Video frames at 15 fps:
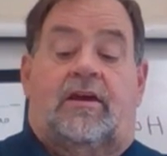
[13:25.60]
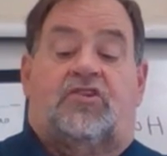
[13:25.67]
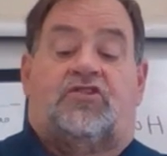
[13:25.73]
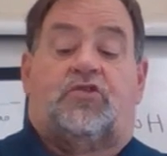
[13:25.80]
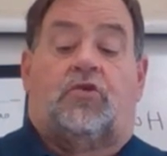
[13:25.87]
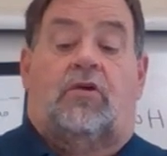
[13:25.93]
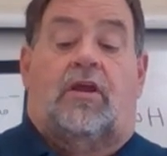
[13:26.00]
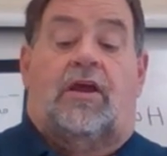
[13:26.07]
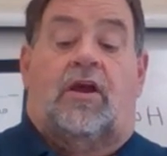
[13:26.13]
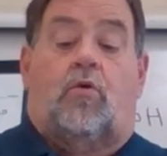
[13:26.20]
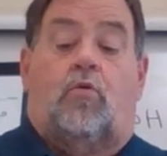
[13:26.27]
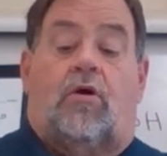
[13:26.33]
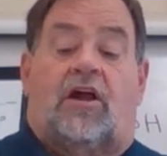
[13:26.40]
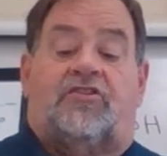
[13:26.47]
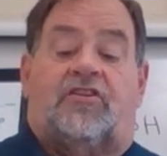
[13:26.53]
It's sort of
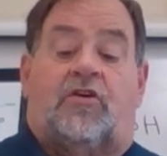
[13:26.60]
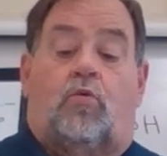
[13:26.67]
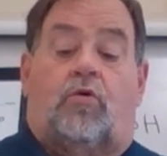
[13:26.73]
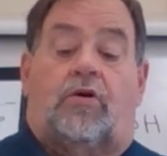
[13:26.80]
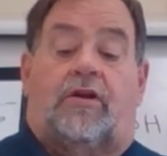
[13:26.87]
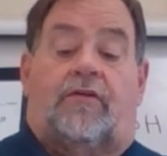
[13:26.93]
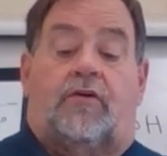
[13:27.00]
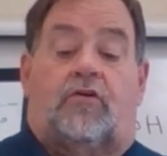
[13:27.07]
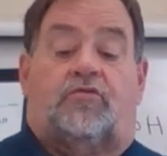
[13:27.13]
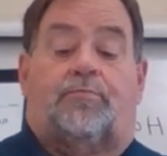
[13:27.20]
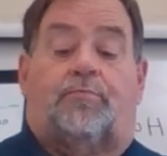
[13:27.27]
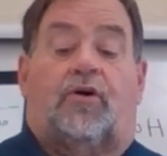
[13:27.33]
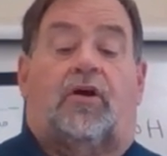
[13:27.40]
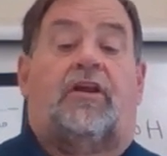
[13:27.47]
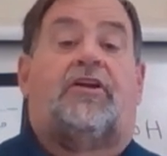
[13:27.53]
like watching one of those
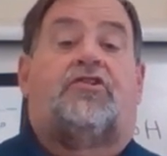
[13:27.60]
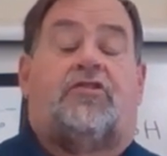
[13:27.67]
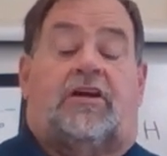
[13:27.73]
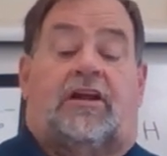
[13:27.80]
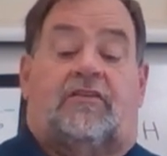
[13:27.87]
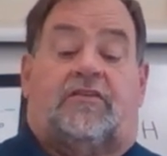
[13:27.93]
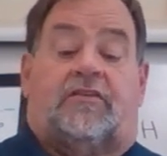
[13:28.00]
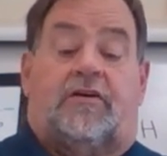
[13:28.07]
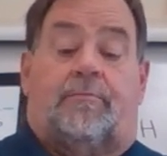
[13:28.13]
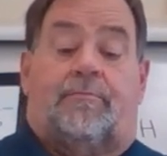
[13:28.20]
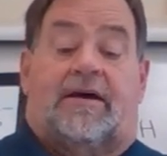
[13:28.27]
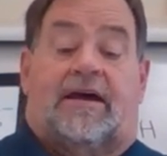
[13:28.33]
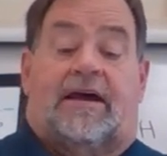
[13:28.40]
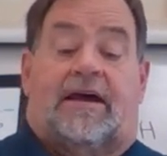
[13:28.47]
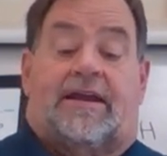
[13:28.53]
bullet trains
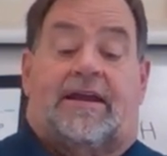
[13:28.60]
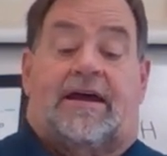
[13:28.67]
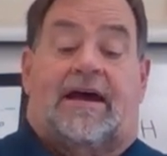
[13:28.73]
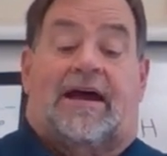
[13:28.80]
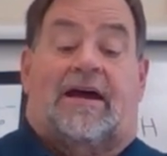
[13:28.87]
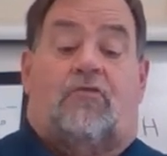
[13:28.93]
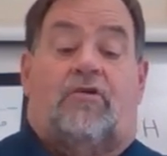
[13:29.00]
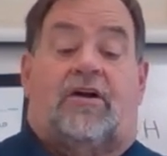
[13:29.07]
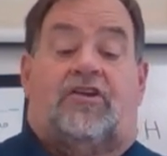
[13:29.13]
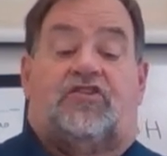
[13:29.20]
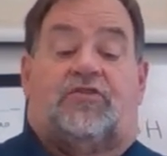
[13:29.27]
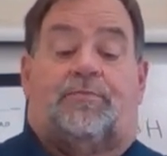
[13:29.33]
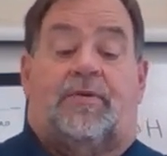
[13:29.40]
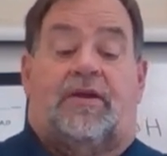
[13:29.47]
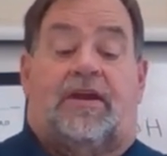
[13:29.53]
come by at a high rate
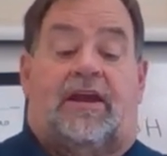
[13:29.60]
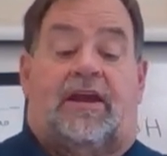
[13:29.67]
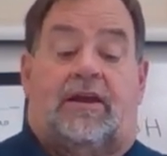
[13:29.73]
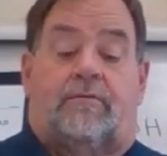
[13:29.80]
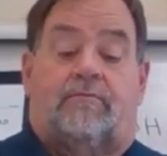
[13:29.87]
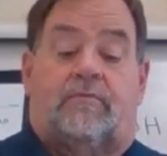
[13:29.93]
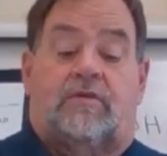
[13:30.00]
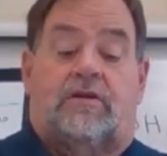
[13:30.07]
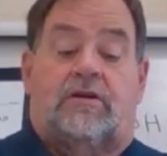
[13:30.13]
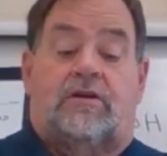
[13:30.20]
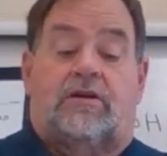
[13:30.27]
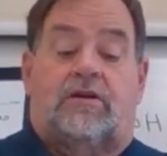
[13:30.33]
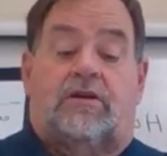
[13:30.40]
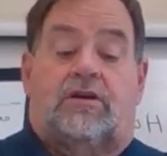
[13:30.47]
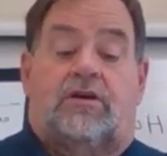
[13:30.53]
of speed.
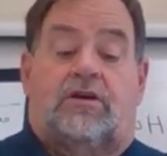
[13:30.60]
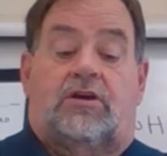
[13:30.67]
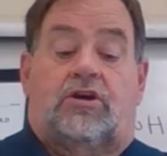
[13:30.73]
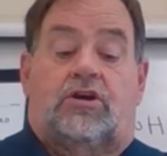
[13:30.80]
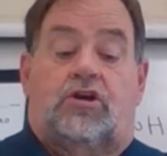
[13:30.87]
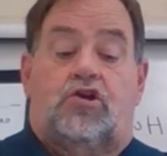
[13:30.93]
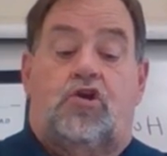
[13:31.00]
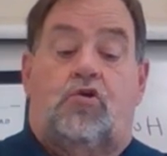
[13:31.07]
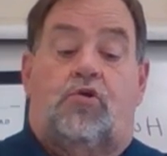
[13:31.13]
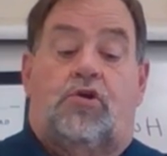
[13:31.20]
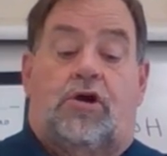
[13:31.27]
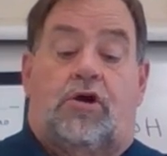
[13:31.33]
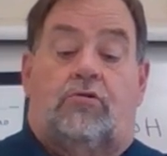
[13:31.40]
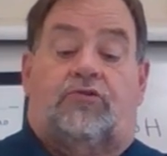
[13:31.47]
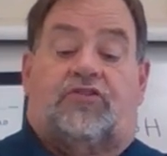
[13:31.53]
You
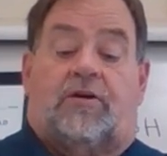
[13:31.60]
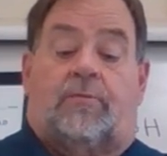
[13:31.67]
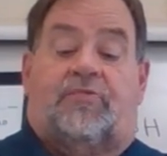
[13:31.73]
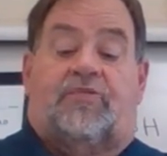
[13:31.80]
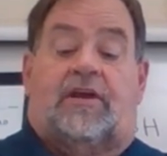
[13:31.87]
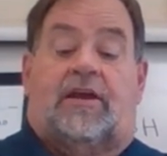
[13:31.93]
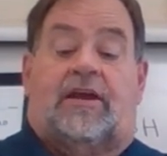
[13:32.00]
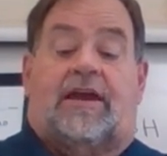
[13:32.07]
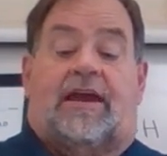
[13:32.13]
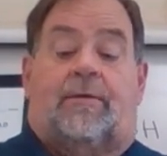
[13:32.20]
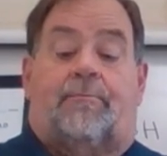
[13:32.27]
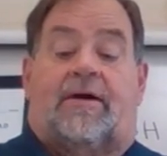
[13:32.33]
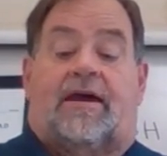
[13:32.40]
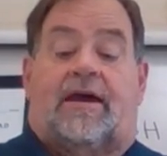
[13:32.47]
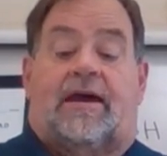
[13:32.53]
know something
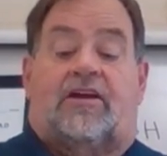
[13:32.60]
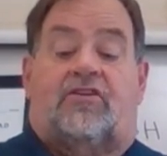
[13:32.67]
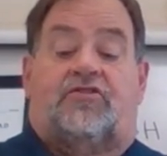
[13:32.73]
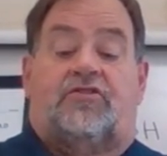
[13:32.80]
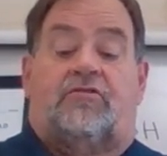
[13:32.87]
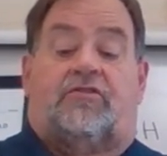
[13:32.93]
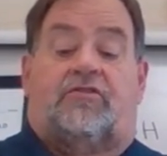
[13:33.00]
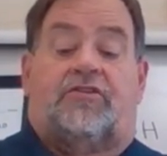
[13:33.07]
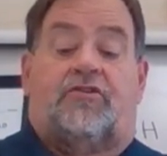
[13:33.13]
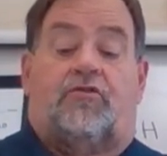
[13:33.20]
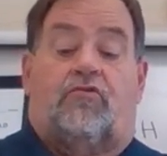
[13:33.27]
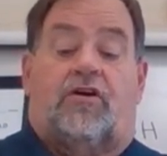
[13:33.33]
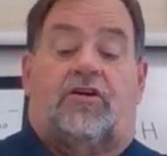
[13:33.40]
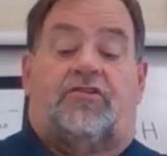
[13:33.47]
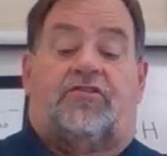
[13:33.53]
came by due to the
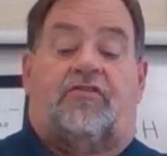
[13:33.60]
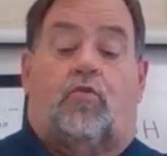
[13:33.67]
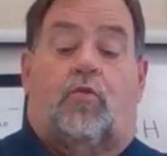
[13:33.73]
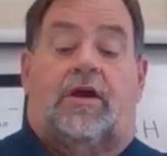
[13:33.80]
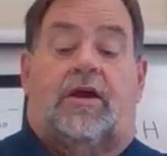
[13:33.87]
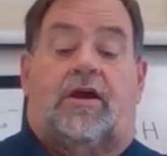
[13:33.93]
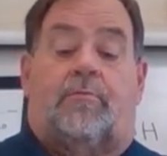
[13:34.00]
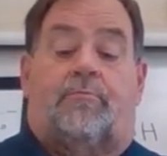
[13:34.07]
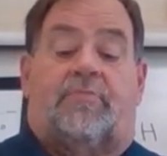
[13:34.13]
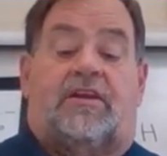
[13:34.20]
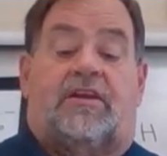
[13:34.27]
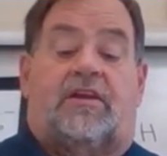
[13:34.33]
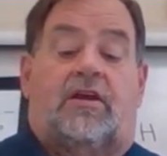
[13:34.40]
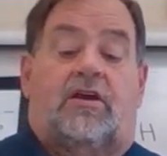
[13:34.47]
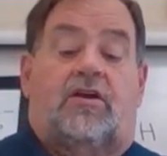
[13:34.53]
rush of wind,
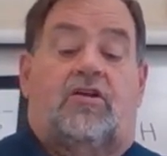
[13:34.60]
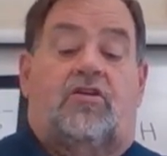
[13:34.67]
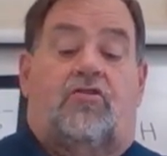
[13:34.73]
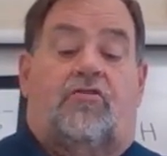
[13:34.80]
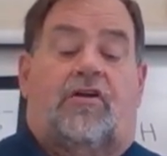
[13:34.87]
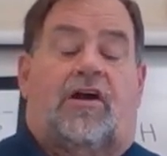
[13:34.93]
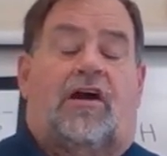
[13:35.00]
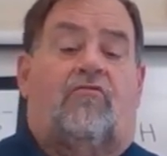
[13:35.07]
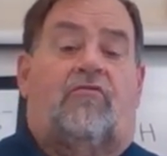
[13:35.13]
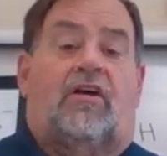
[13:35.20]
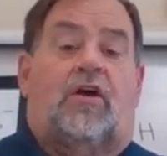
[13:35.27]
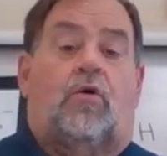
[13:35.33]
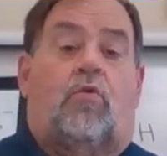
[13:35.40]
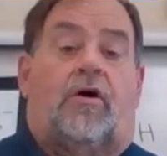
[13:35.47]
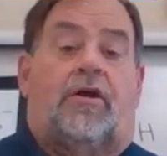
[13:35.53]
but you're not
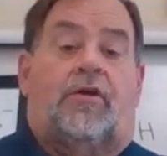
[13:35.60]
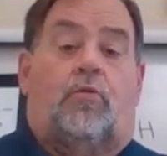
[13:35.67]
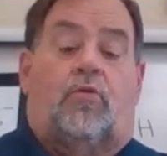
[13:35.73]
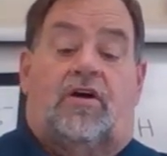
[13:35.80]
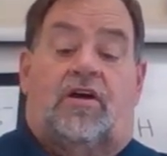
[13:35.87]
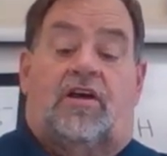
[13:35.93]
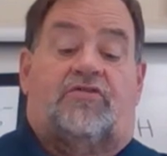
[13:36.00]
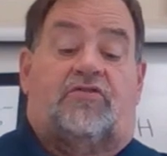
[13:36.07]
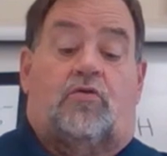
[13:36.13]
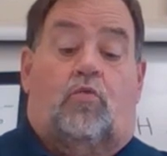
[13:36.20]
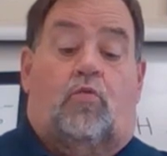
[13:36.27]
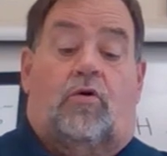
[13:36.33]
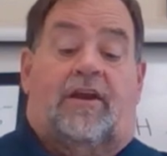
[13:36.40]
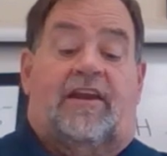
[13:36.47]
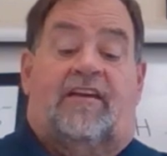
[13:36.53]
really what it was or
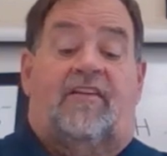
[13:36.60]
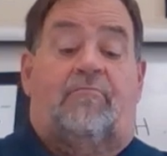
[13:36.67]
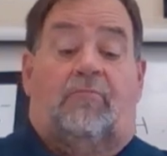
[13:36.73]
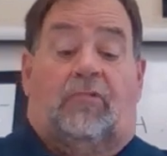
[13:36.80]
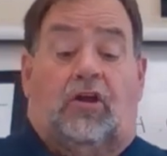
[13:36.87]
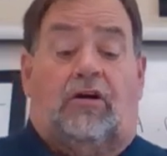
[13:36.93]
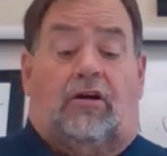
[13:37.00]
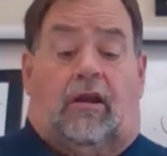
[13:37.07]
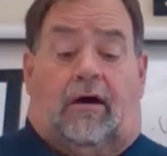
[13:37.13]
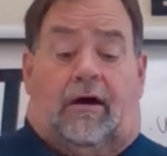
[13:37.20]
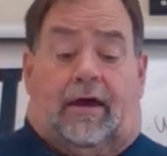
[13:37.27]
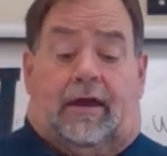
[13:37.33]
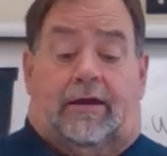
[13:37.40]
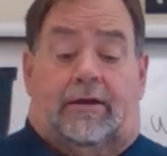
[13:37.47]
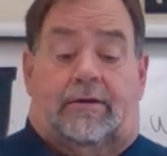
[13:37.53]
what it even looked
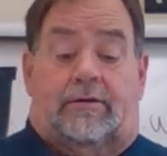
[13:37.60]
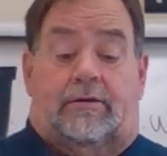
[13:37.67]
like.